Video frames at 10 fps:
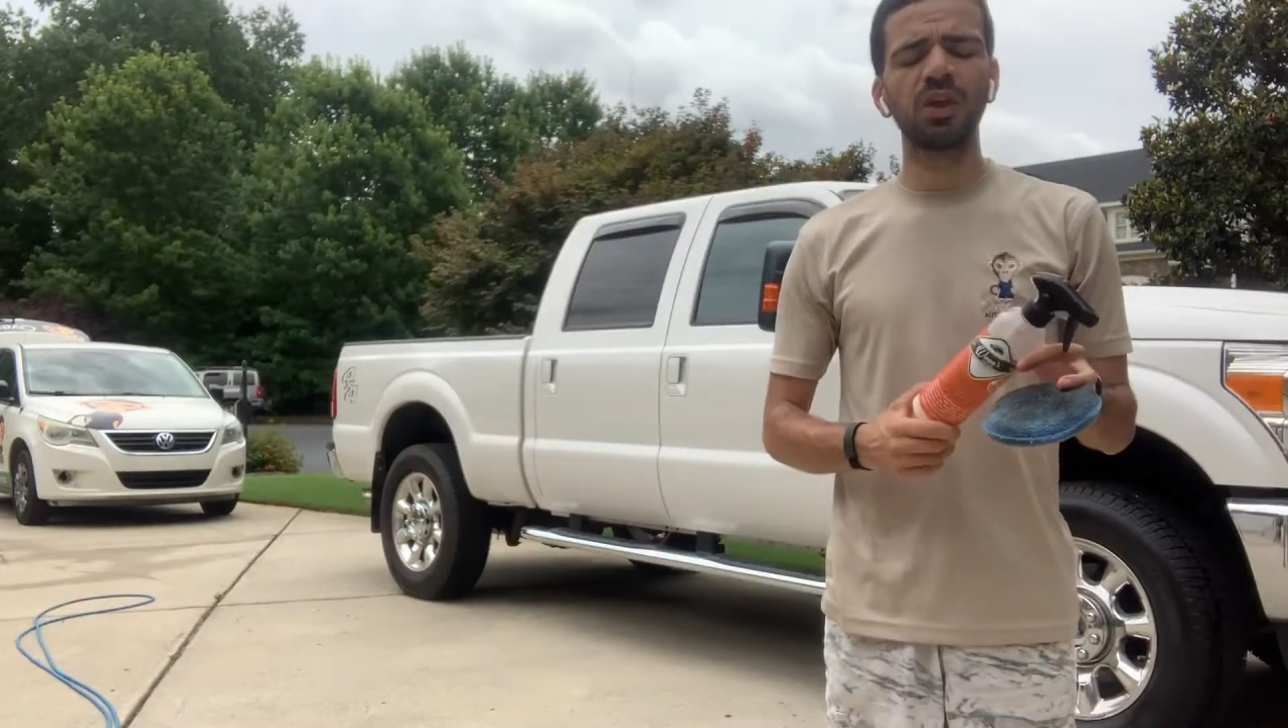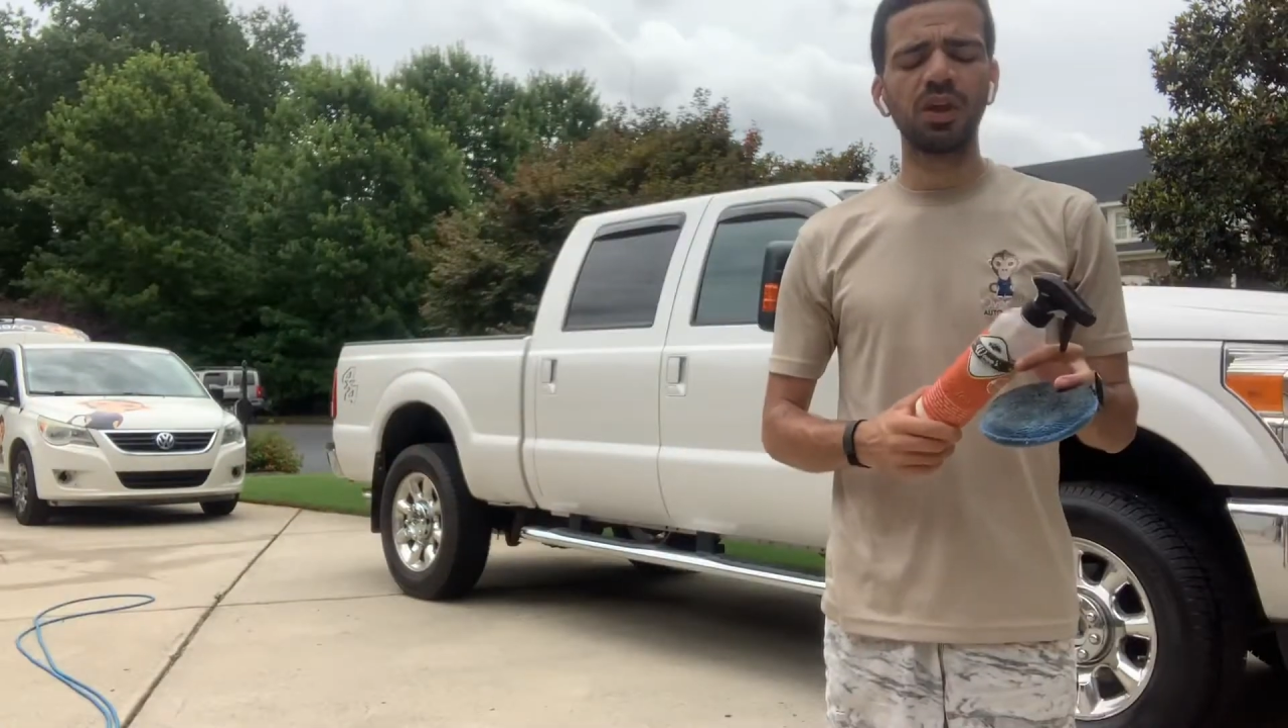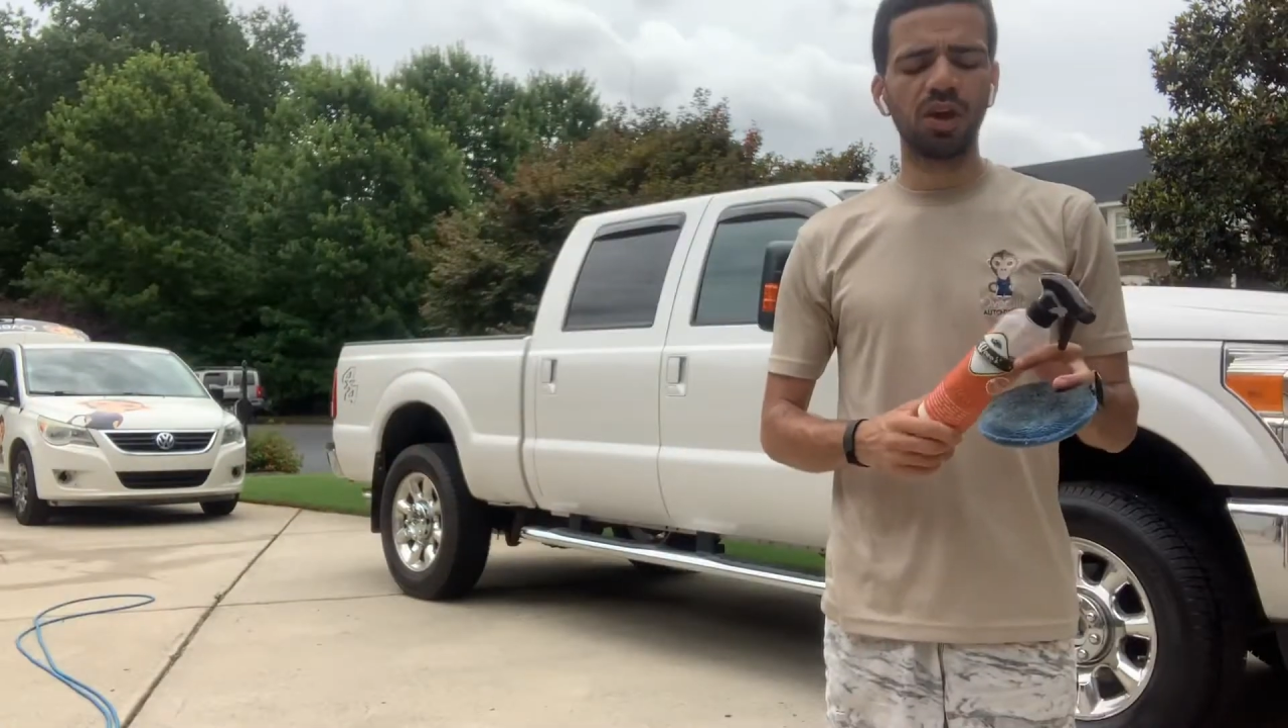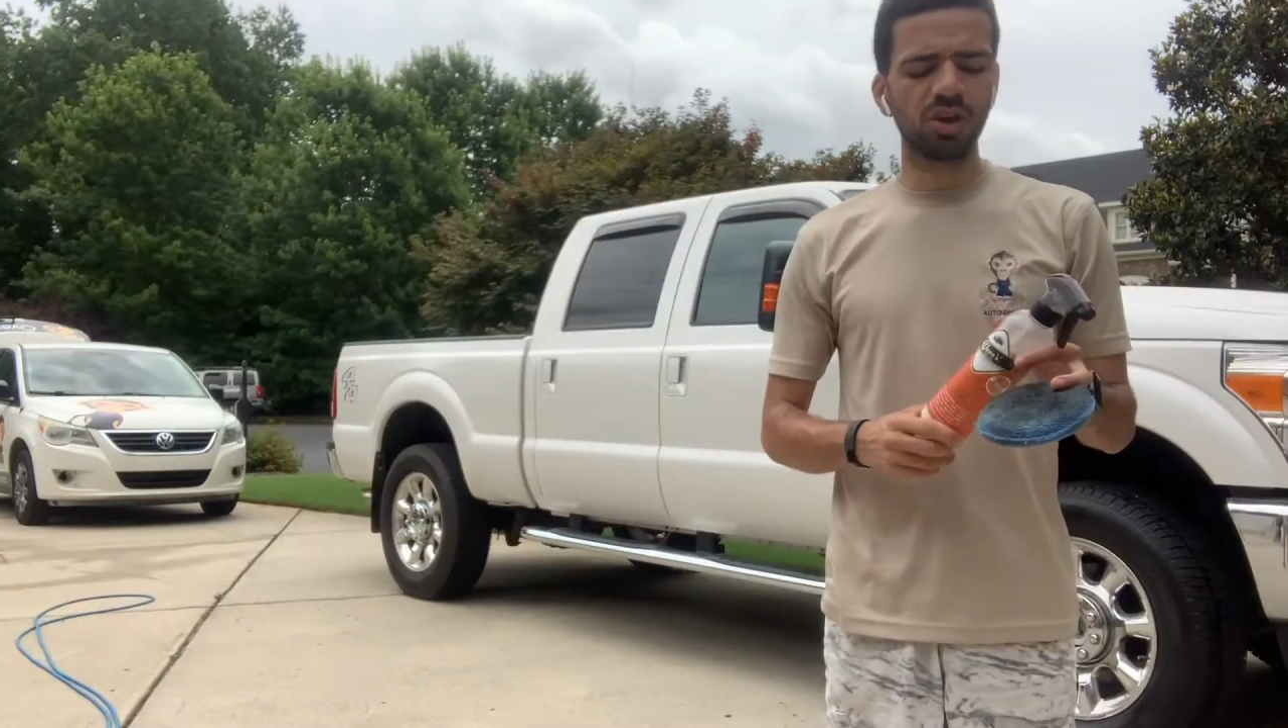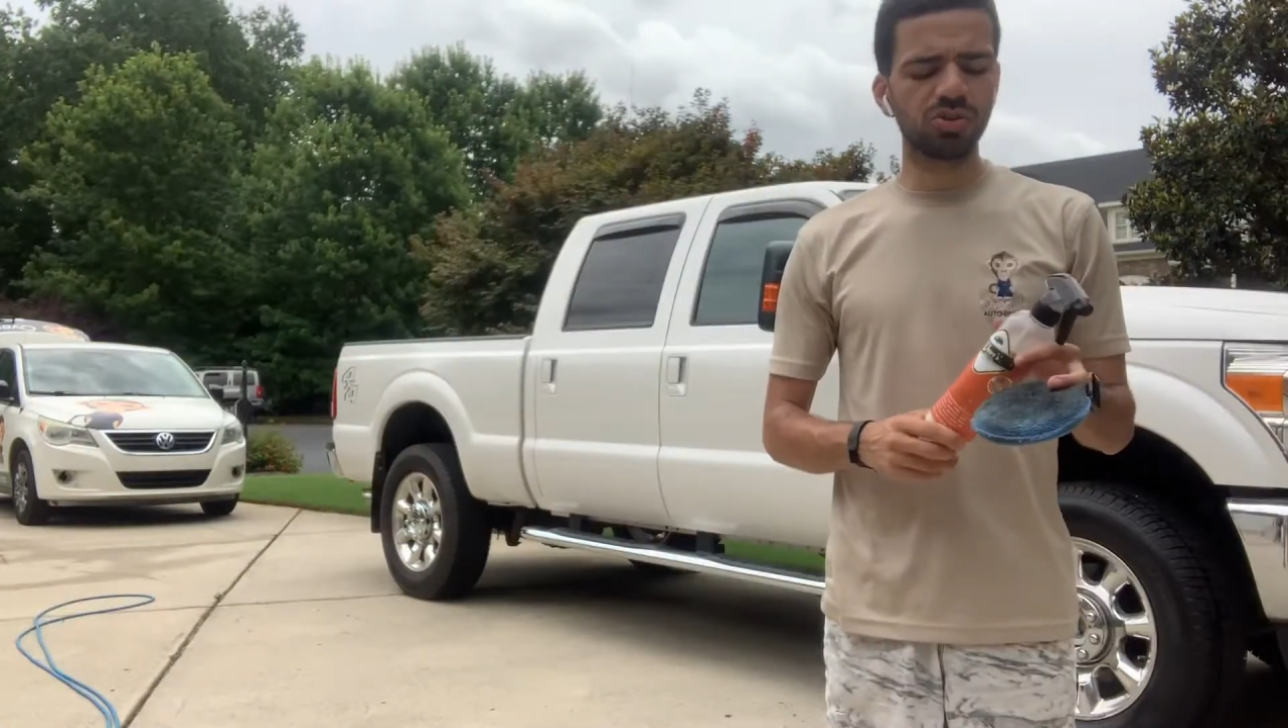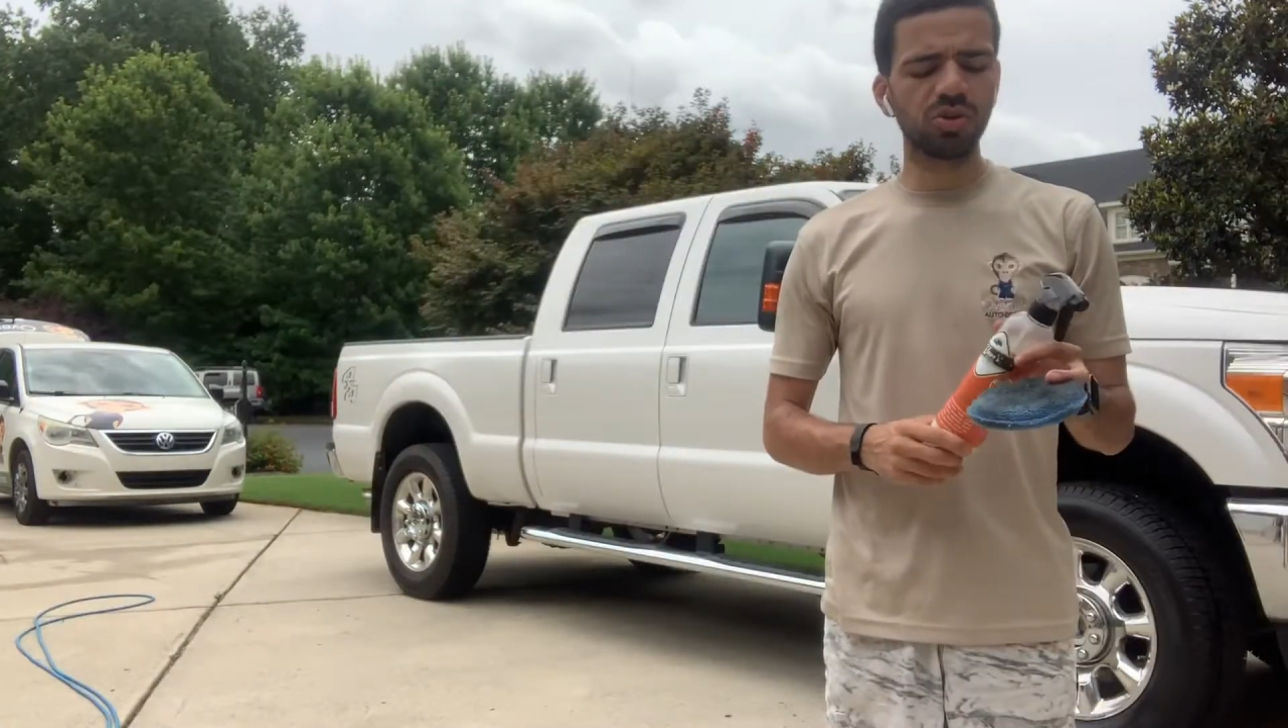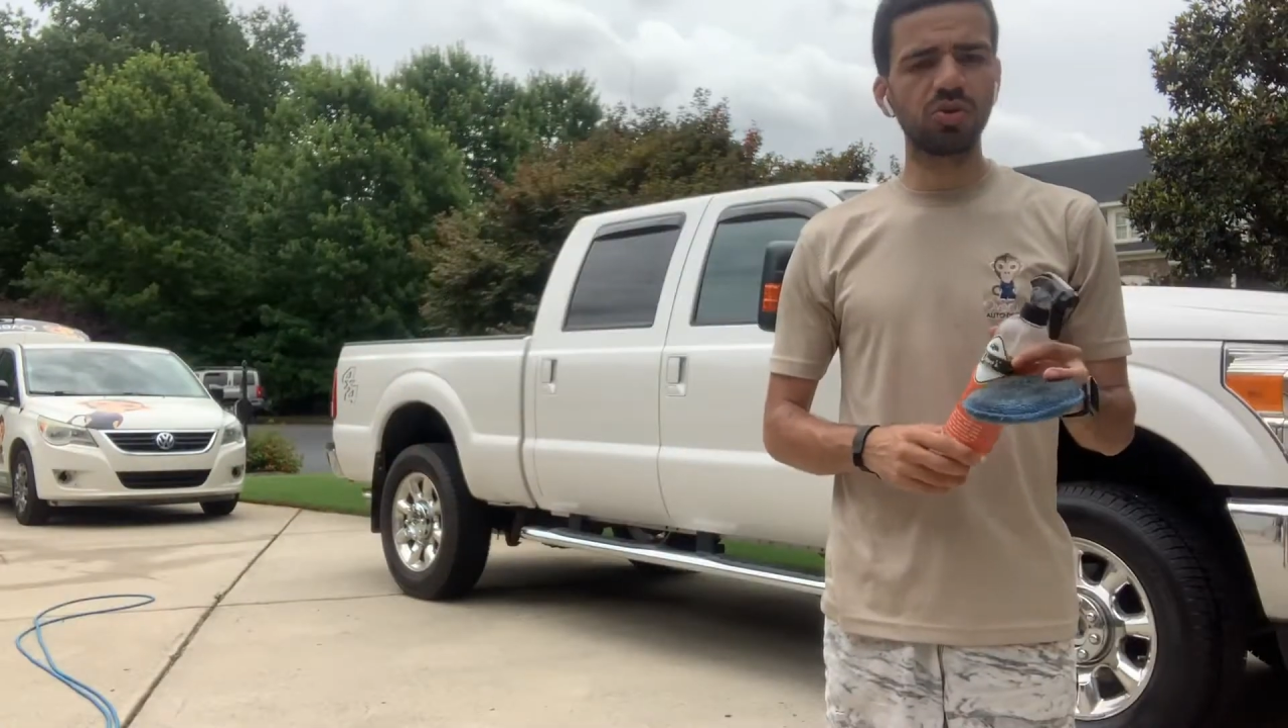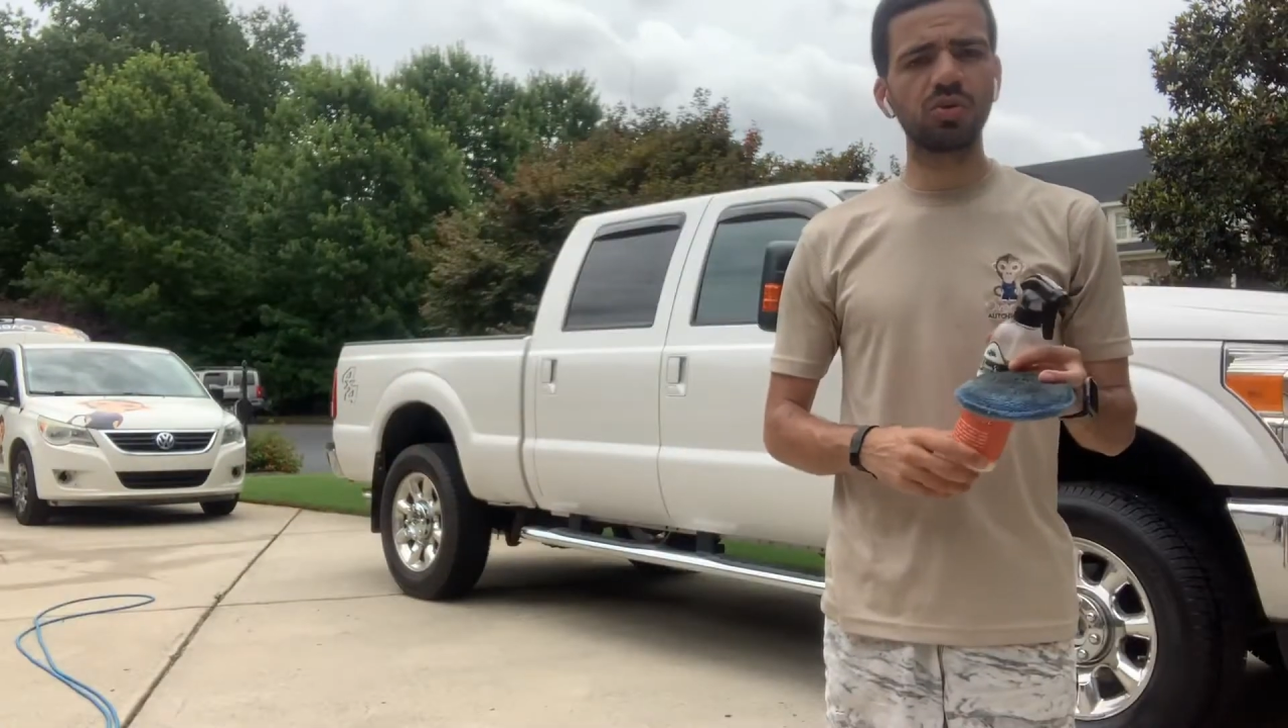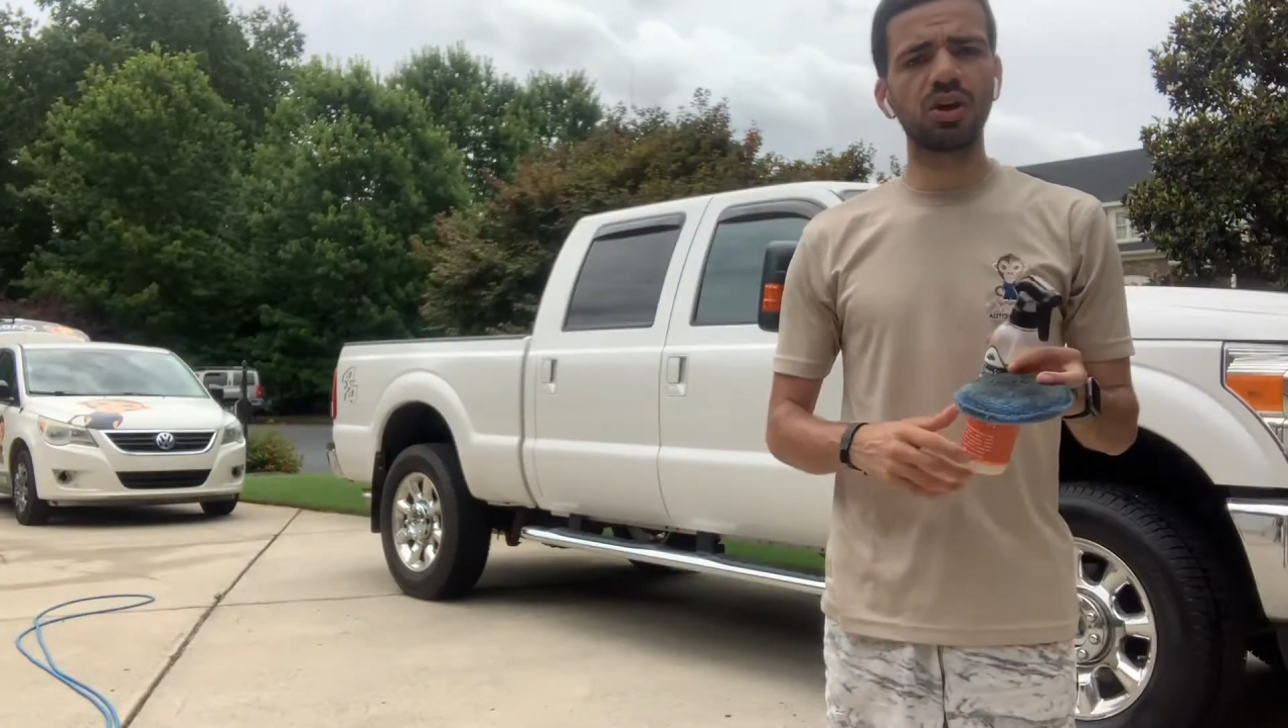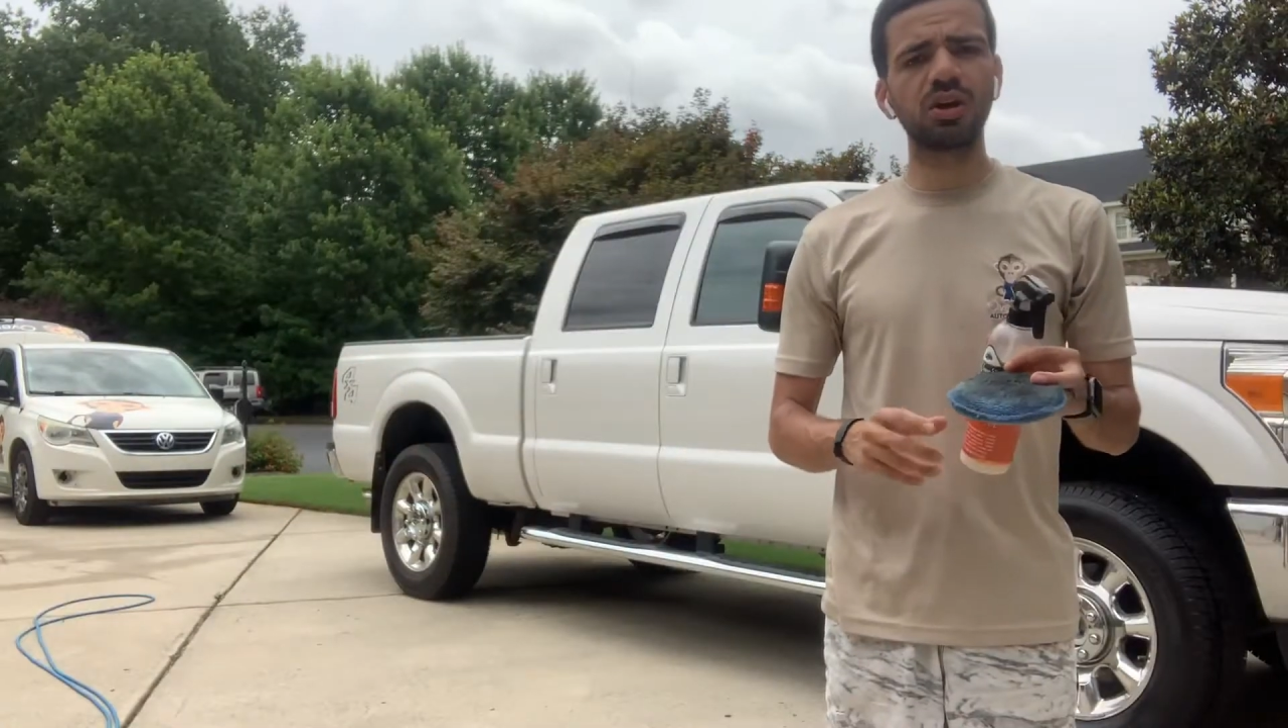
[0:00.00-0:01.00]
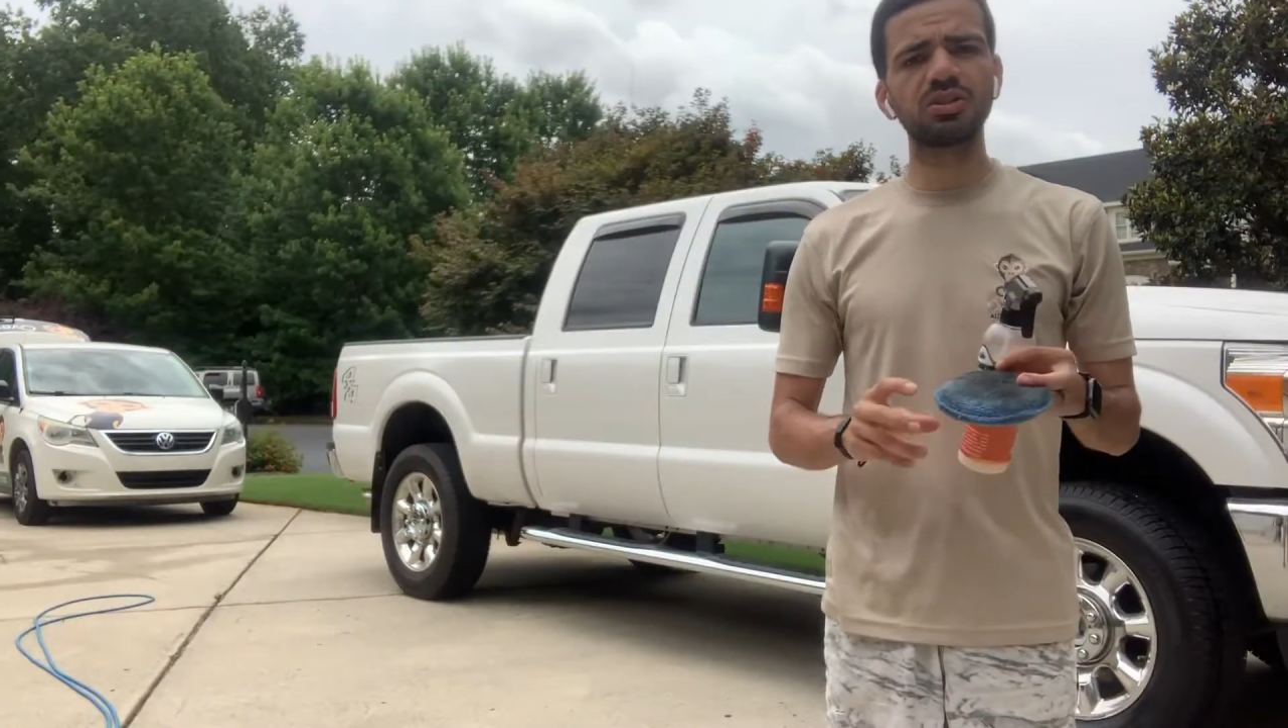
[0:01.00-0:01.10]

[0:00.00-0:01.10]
Also